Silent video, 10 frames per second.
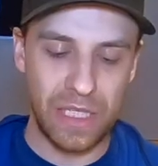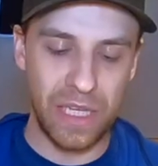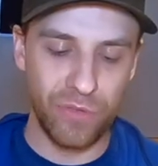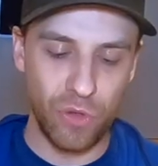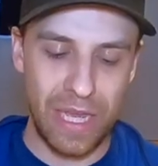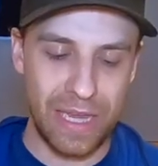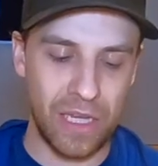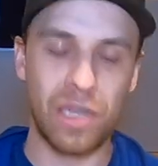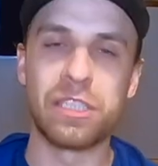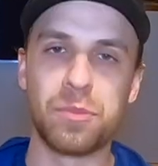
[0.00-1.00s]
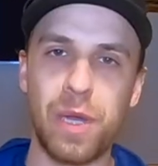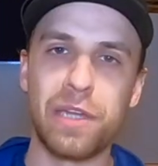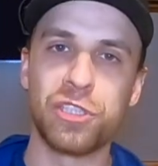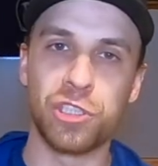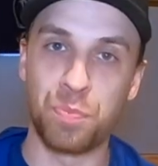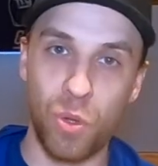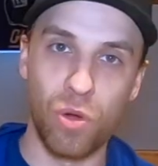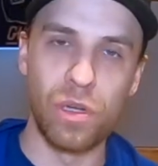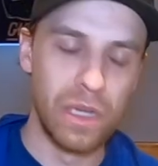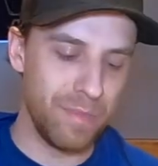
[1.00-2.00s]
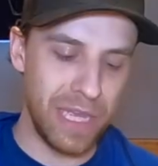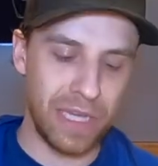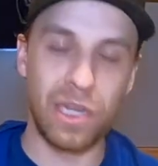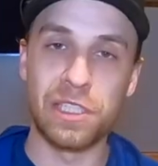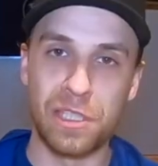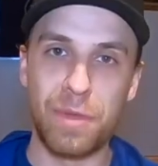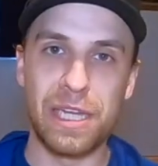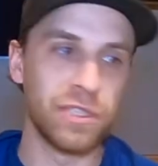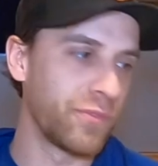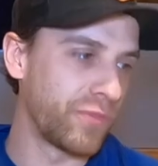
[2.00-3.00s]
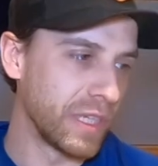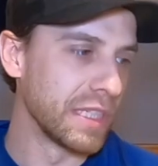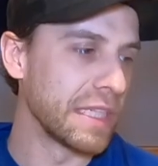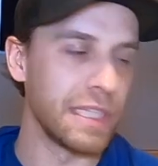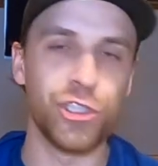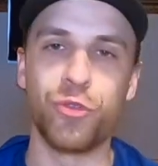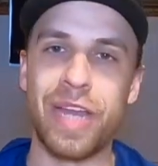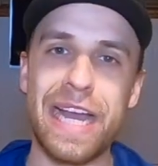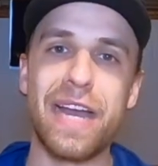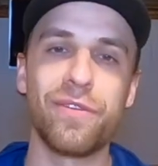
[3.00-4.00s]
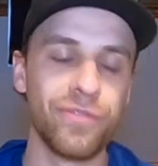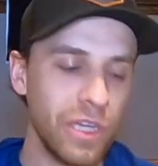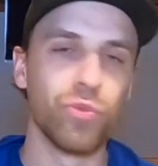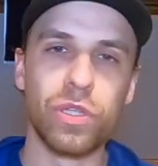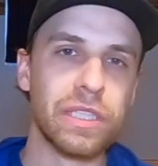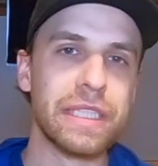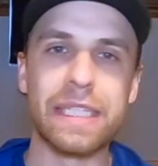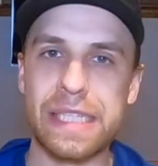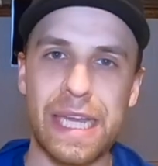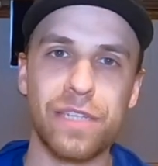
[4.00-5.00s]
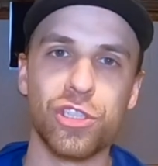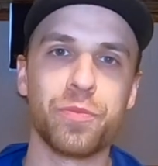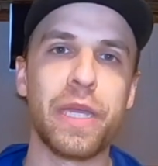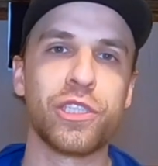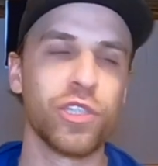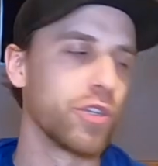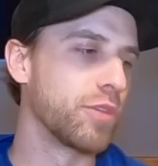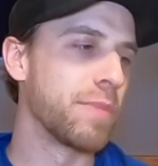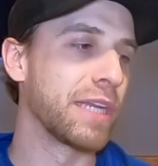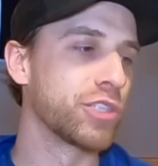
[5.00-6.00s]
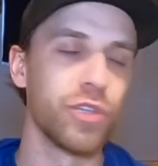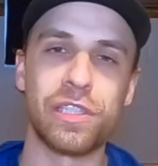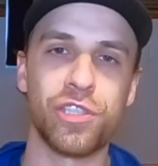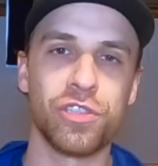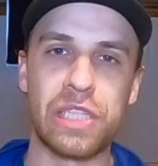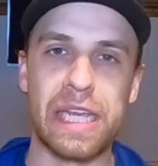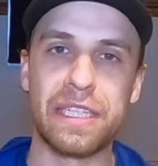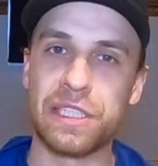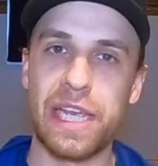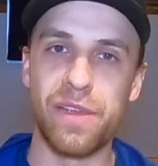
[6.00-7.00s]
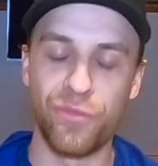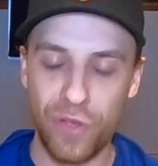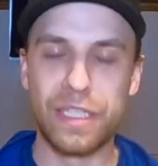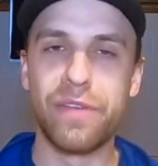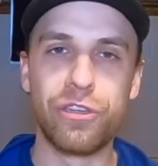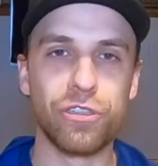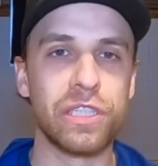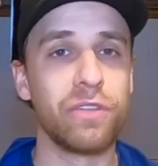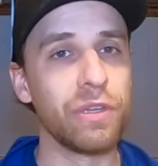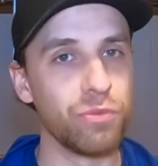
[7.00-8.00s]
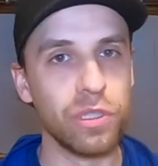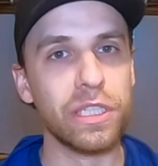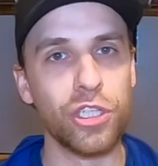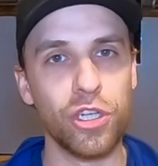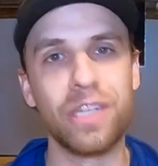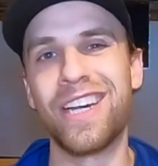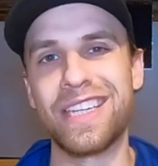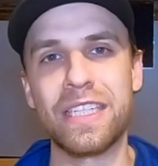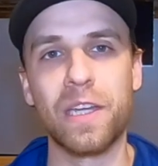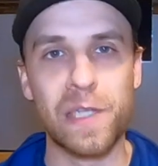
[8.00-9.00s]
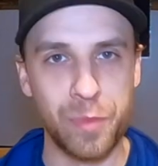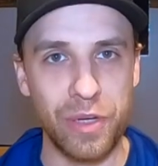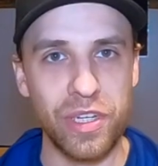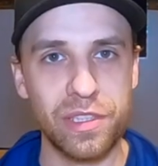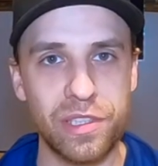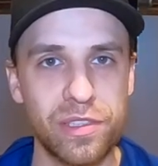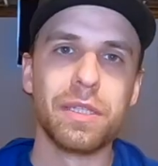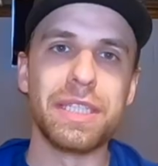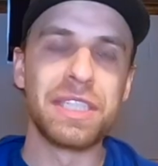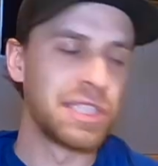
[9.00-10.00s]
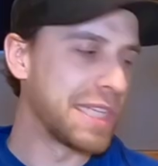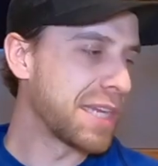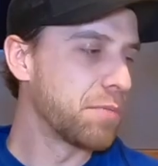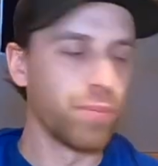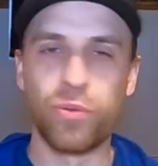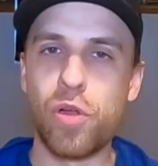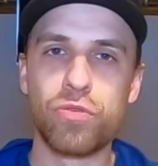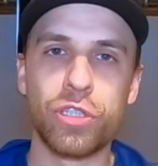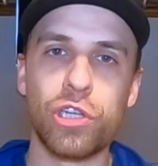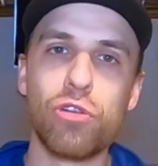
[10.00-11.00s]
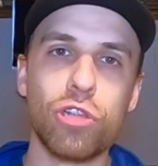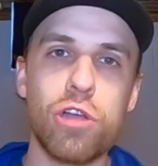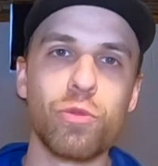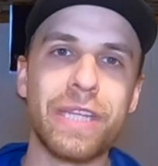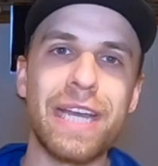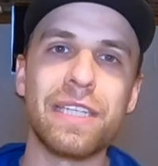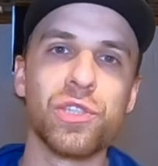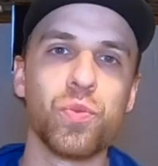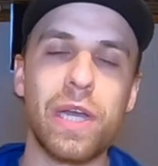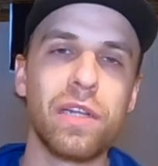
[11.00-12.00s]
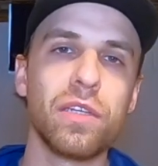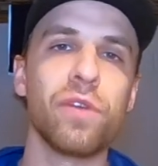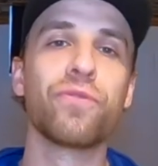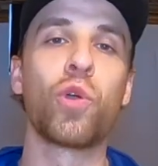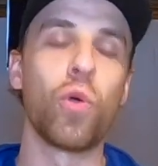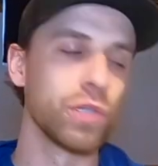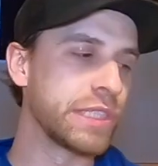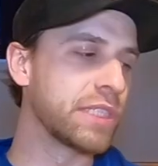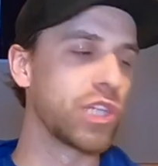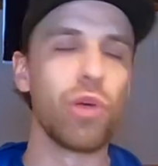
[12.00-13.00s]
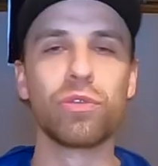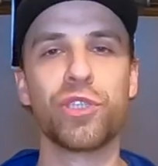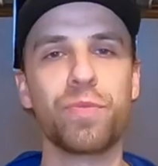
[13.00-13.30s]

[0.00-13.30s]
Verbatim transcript: give you that customized support and that customized feeling that you have. Really, again, just make sure, making sure that you're staying safe and giving yourself a really good hiking experience. The second pro to go along with that as well, of course, is going to